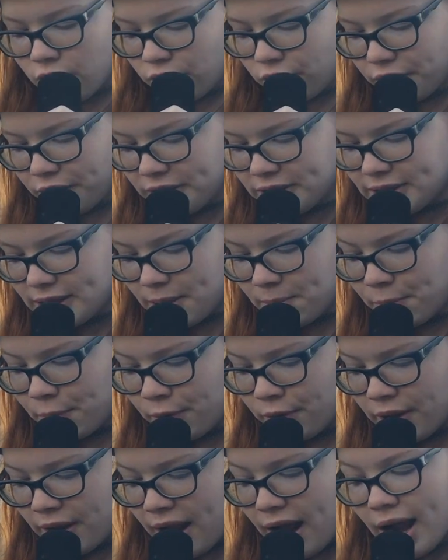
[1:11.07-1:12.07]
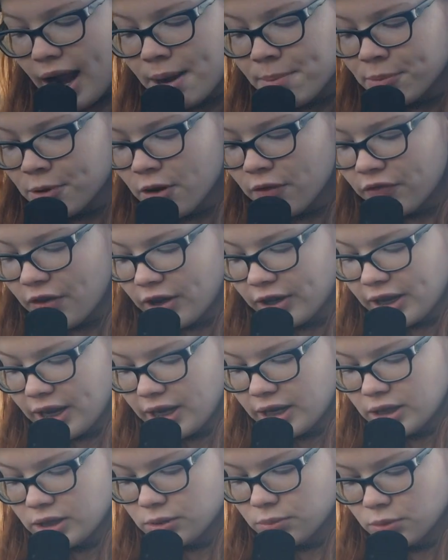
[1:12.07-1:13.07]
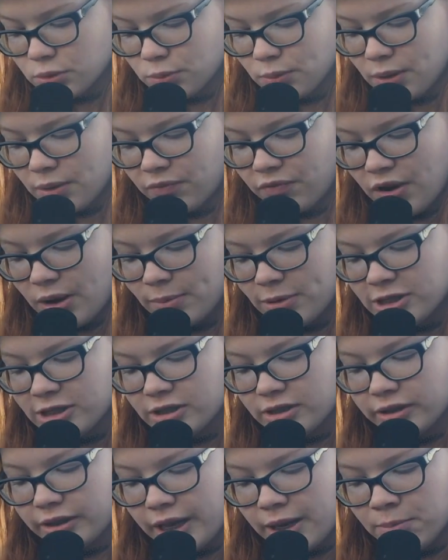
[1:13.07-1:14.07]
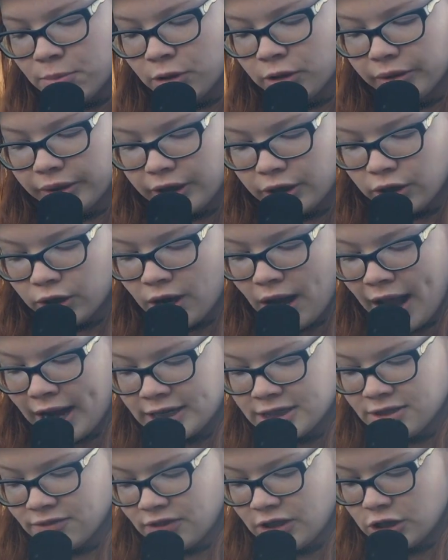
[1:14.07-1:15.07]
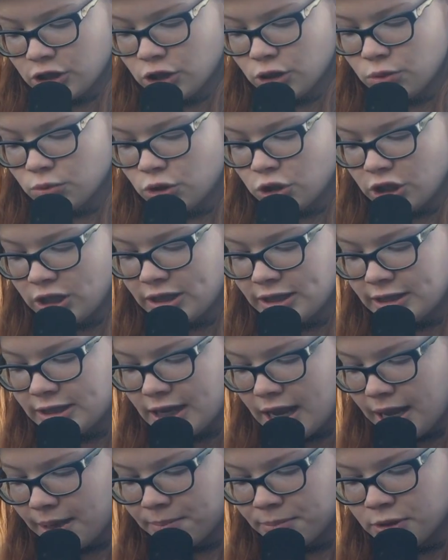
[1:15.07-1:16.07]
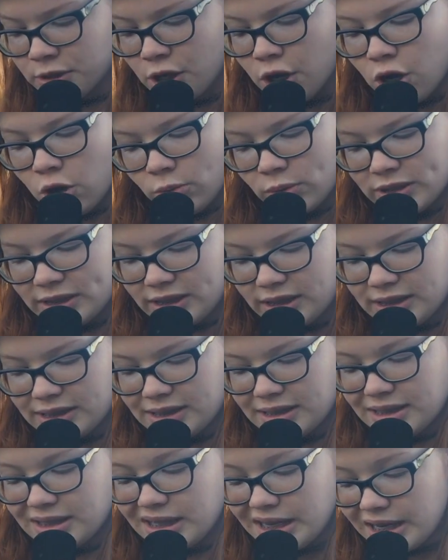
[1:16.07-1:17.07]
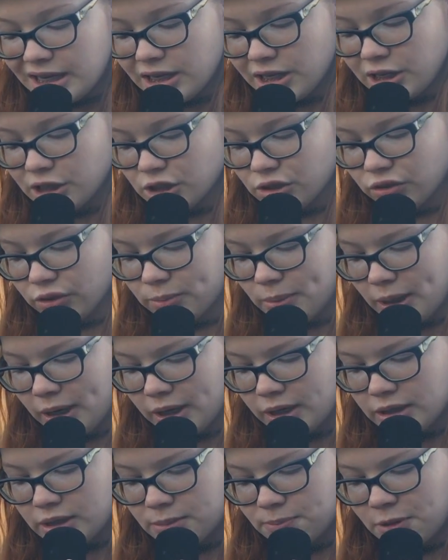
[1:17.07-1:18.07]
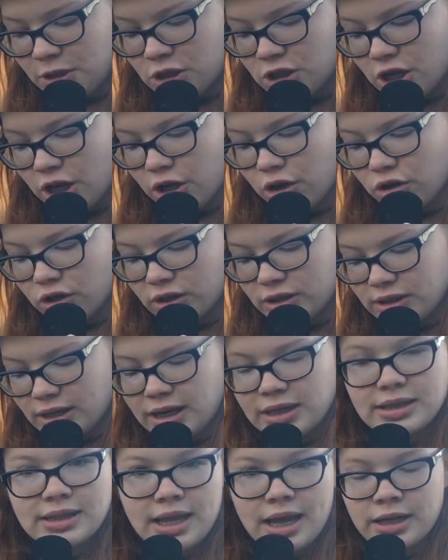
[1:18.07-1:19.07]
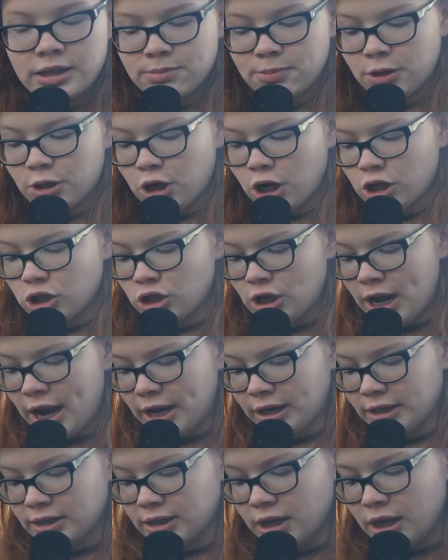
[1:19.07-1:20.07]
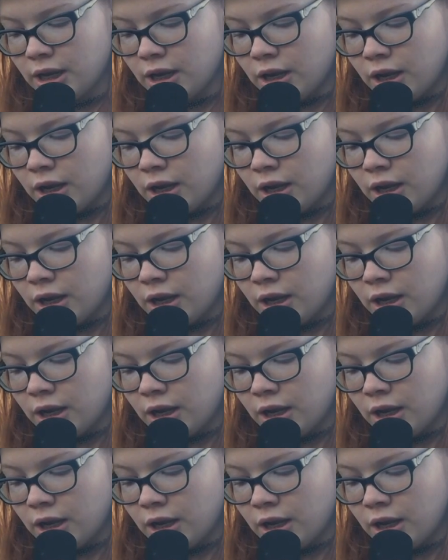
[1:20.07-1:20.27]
For example, a high-profile case was when famous labor leader activist Eugene Debs was sentenced to 10 years for making a speech that criticized the Espionage Act.